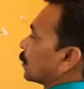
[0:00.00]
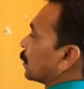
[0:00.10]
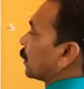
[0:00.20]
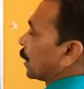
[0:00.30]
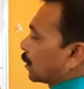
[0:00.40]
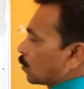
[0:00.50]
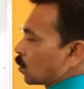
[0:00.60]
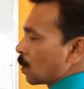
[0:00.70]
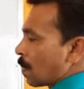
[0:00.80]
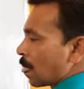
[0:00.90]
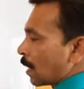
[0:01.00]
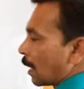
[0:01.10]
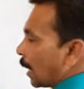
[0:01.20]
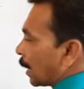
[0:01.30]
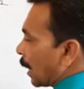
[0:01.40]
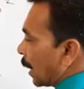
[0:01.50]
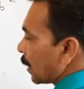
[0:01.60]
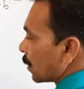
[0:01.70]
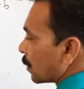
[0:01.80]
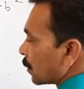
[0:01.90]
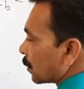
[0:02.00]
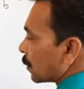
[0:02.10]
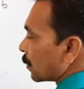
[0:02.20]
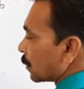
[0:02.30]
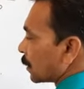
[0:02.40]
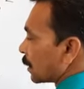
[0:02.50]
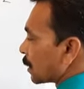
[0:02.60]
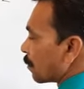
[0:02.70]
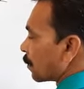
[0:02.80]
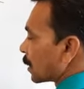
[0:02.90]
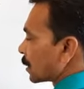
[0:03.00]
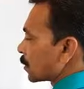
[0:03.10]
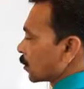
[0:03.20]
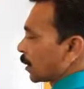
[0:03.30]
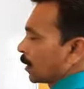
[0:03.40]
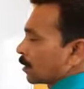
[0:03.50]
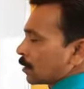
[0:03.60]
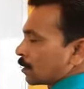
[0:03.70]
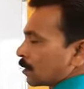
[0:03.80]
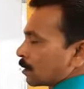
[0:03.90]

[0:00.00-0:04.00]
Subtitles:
Here I'll add the numbers. Okay.